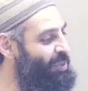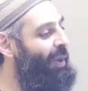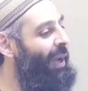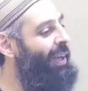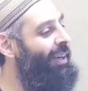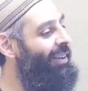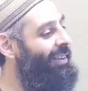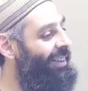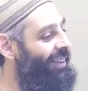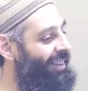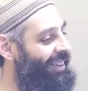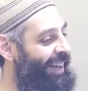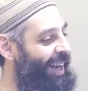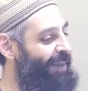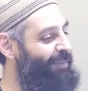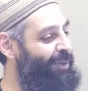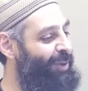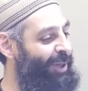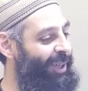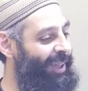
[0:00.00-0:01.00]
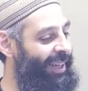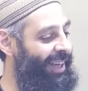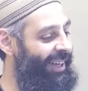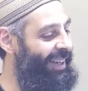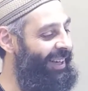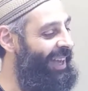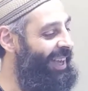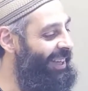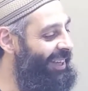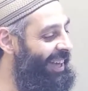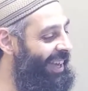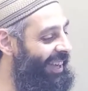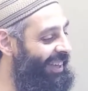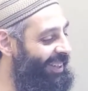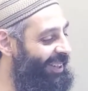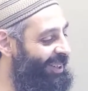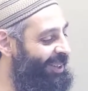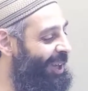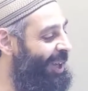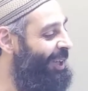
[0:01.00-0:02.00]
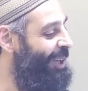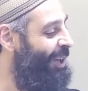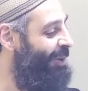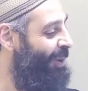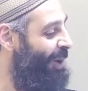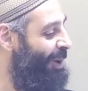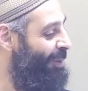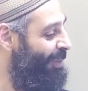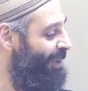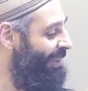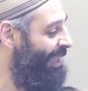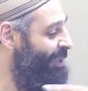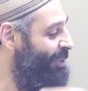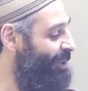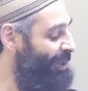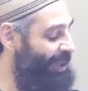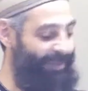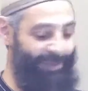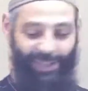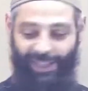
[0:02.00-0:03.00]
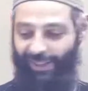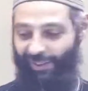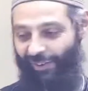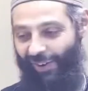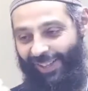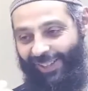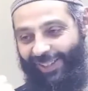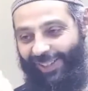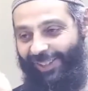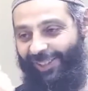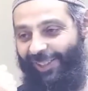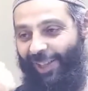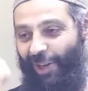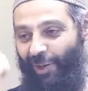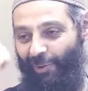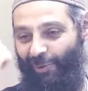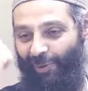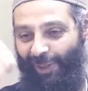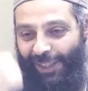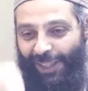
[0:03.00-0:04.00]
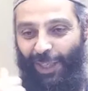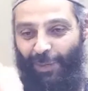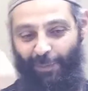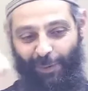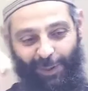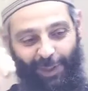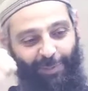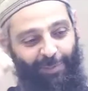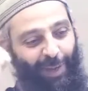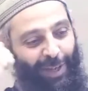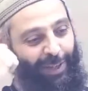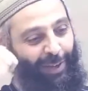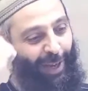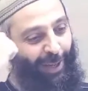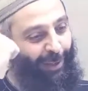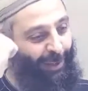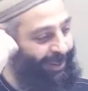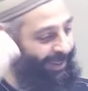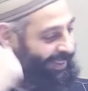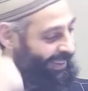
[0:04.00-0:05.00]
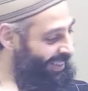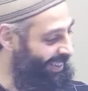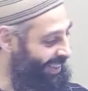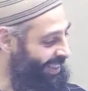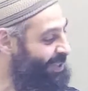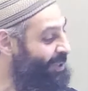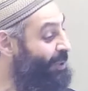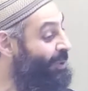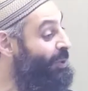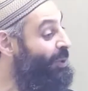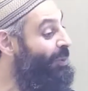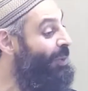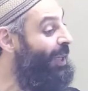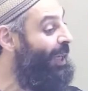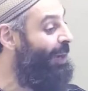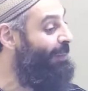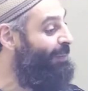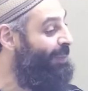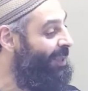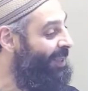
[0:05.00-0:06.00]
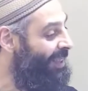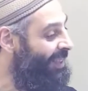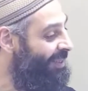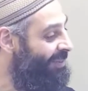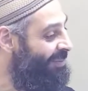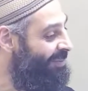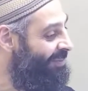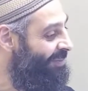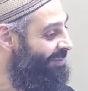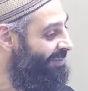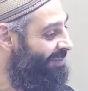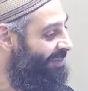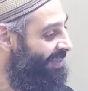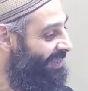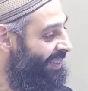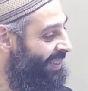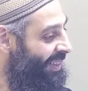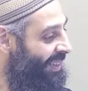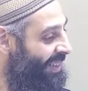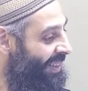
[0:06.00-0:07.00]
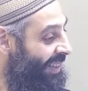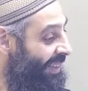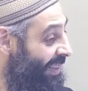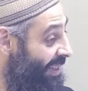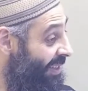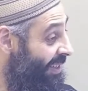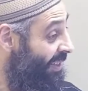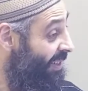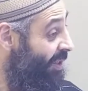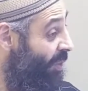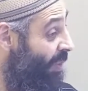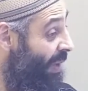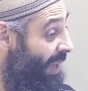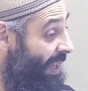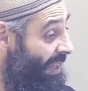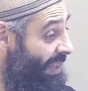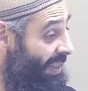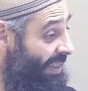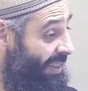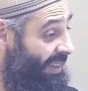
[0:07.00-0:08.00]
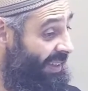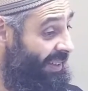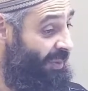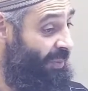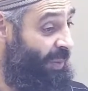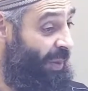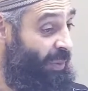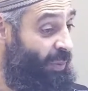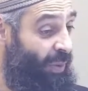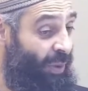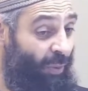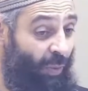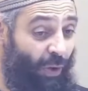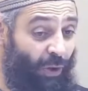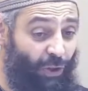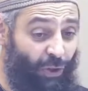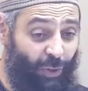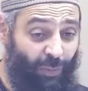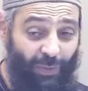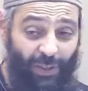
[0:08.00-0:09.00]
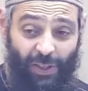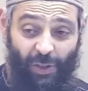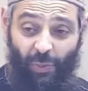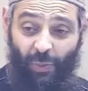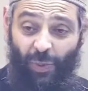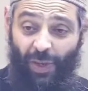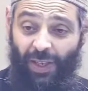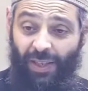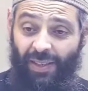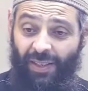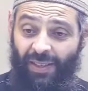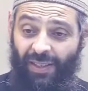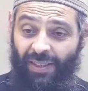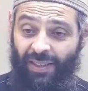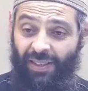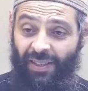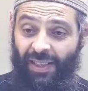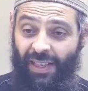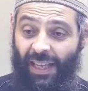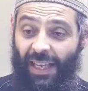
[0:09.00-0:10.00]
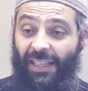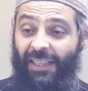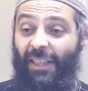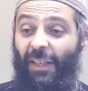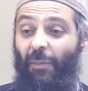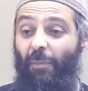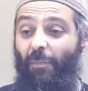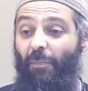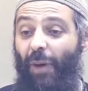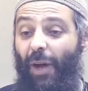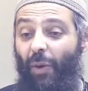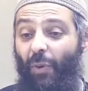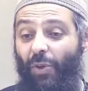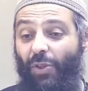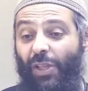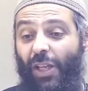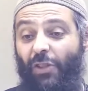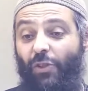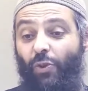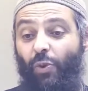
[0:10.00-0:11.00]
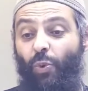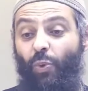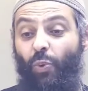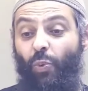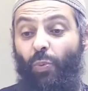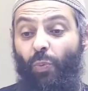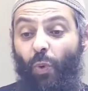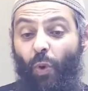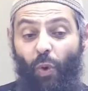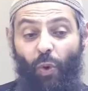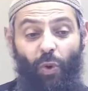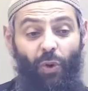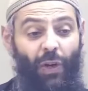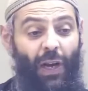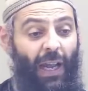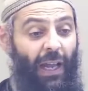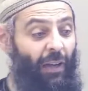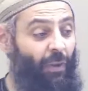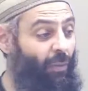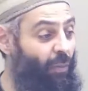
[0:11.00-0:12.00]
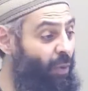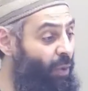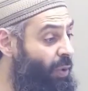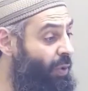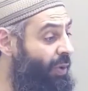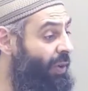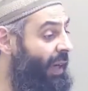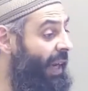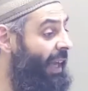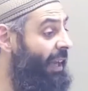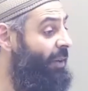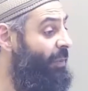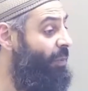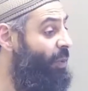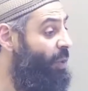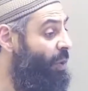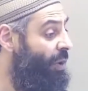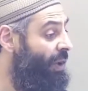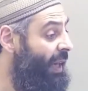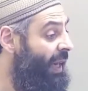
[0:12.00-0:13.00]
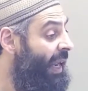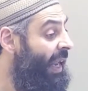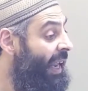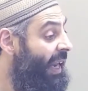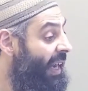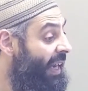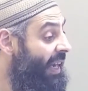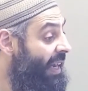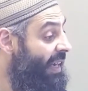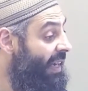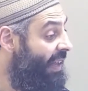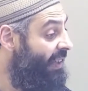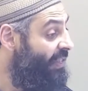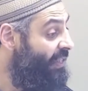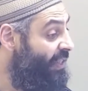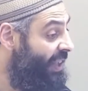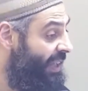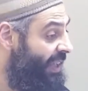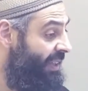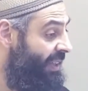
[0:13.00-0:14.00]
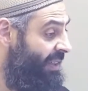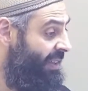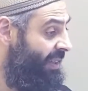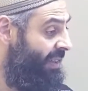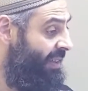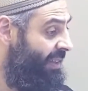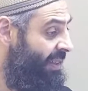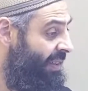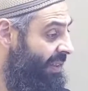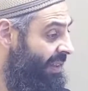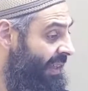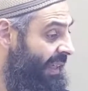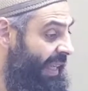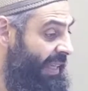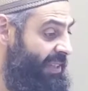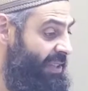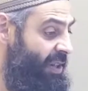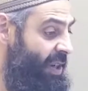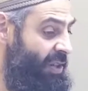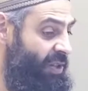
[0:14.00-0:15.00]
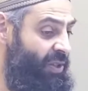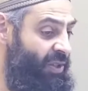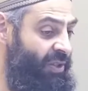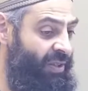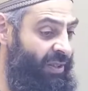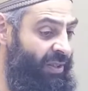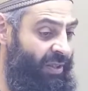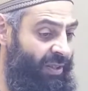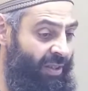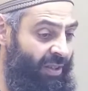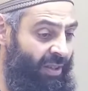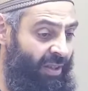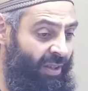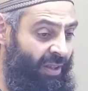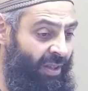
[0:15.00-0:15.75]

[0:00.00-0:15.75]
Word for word: Subhanallah, Alhamdulillah, La ilaha illallah, Allahu Akbar. That's what I'm saying. Write it down. Keep it in my record. It's going to be kept. This is a way, when we worship this way, it empowers us to do more and more and more. Nothing gets lost.